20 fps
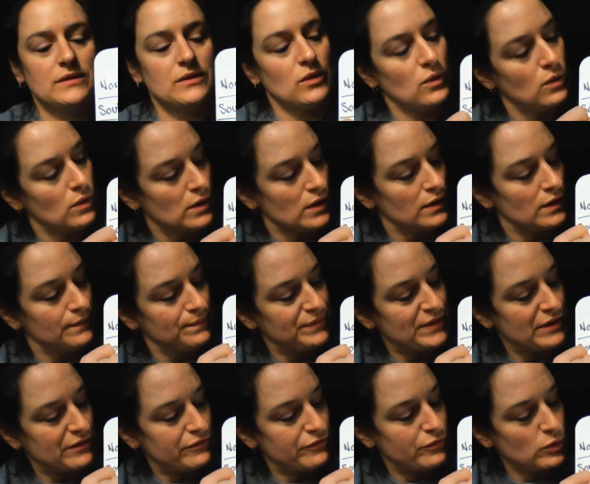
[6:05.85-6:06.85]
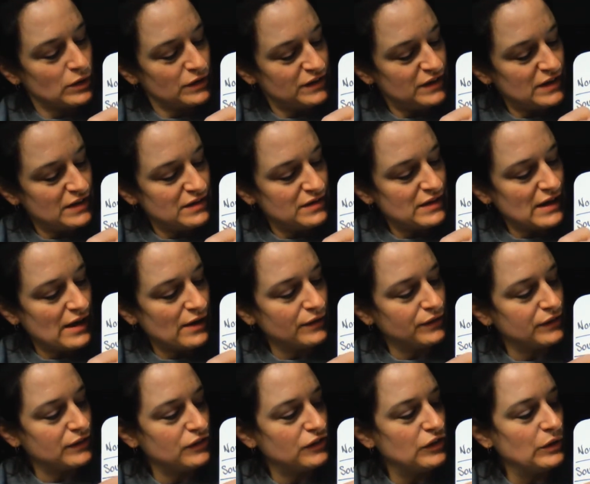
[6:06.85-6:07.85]
or that
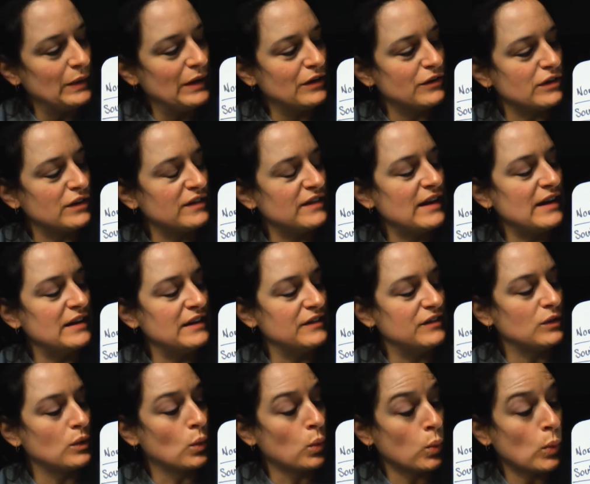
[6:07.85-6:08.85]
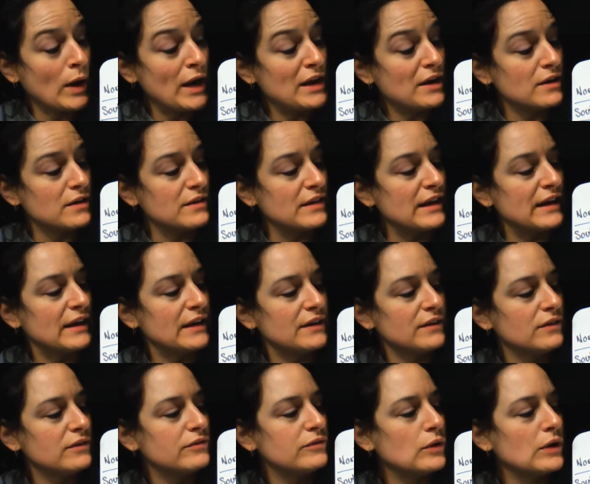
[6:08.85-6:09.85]
14,210 is greater
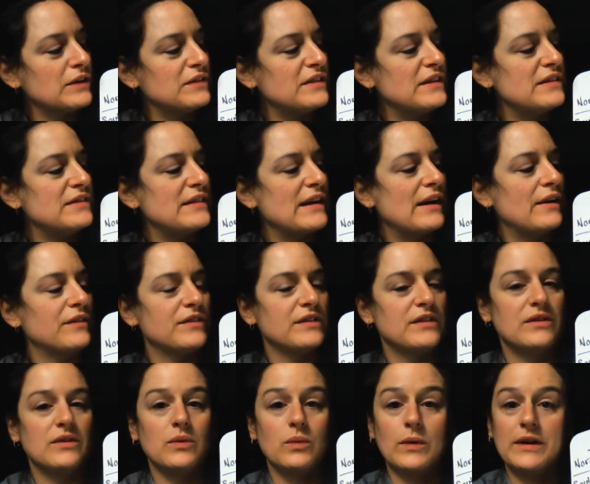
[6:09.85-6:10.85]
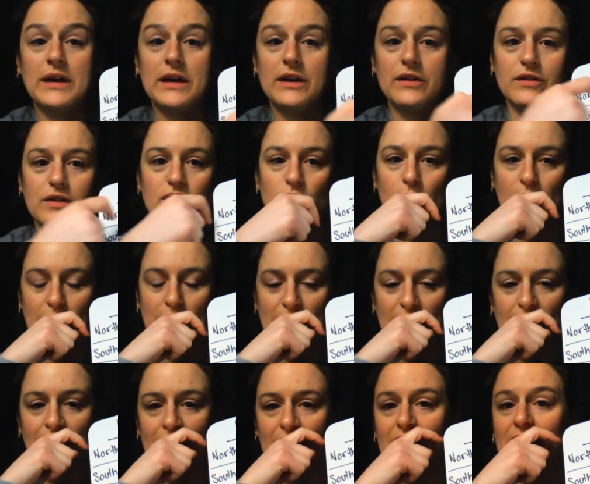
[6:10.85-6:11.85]
than
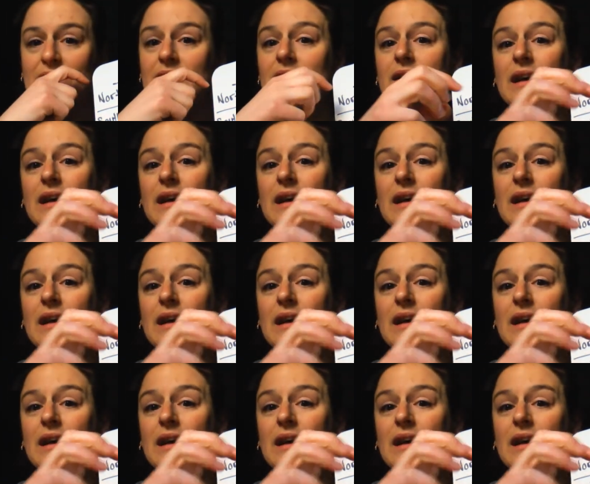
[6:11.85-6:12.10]
14,128.